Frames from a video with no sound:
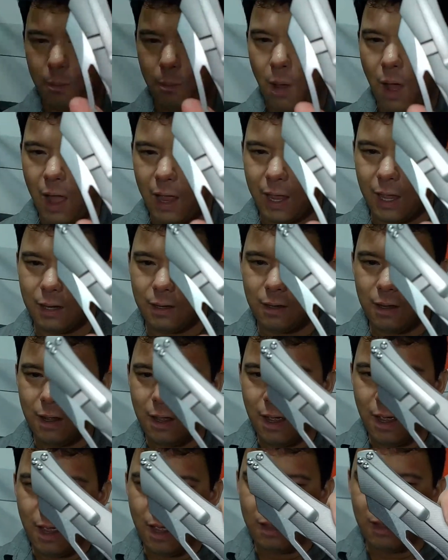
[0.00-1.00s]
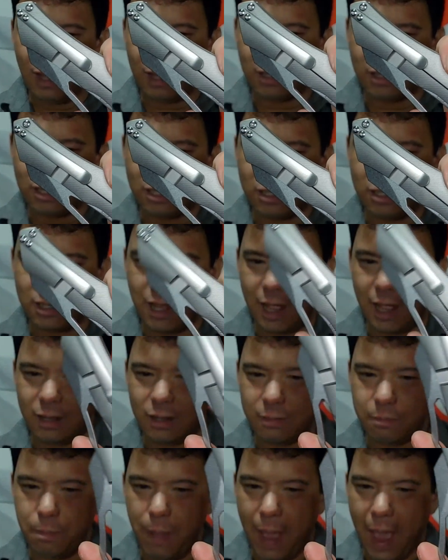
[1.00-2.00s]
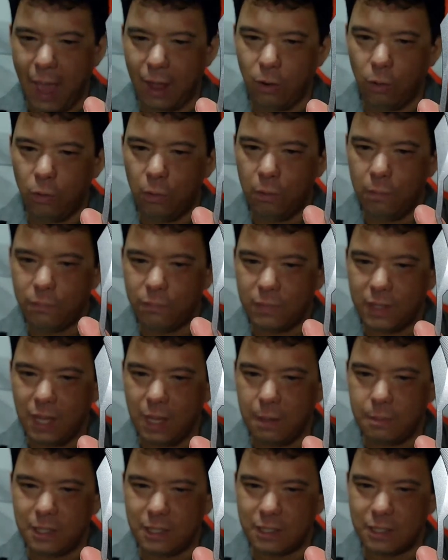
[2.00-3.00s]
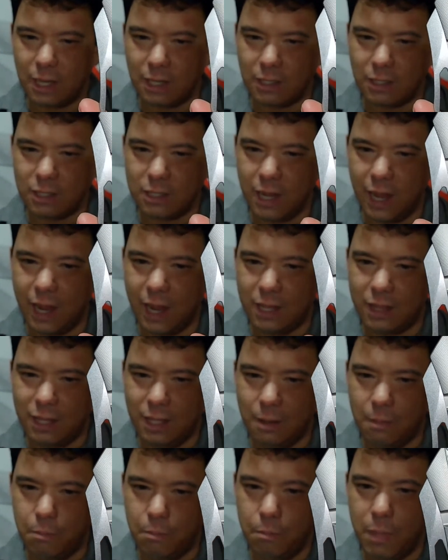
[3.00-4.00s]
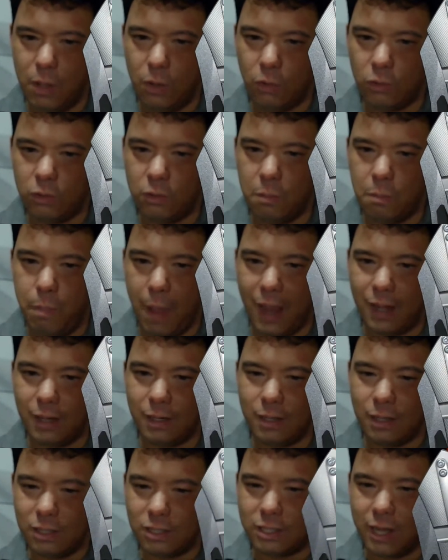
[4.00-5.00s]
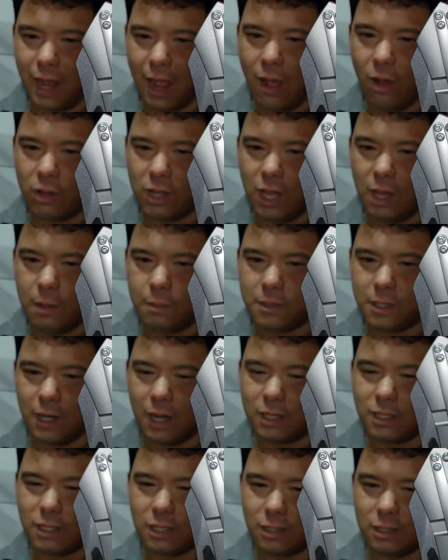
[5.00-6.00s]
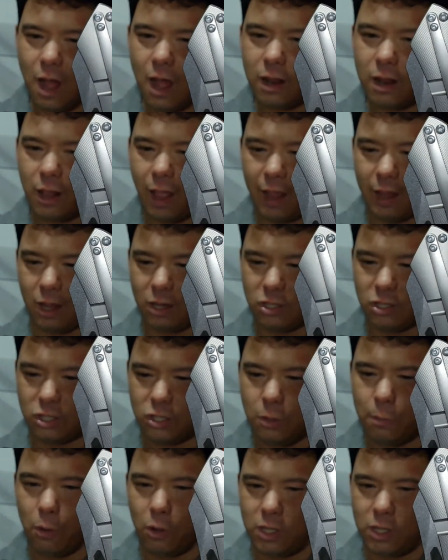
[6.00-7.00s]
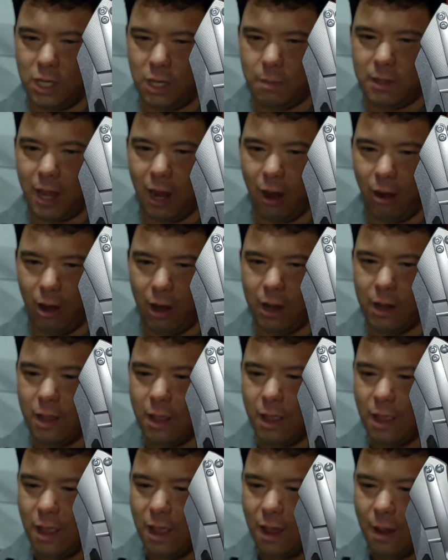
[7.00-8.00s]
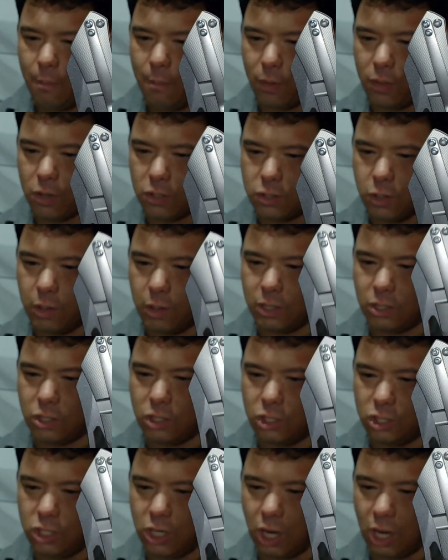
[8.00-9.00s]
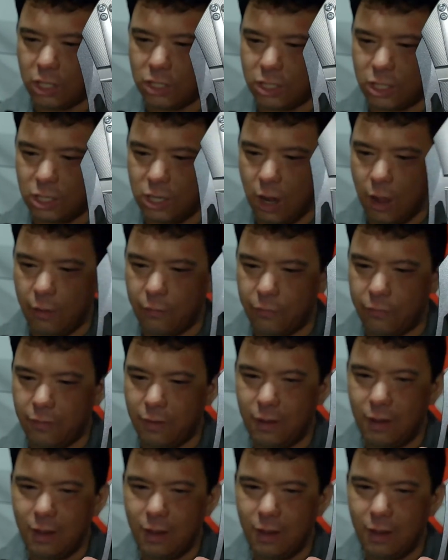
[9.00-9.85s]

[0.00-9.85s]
pocket. That paddle keeps things nice and tight. The milled bent style keeps it. It's not like a super deep carry, but there's always just enough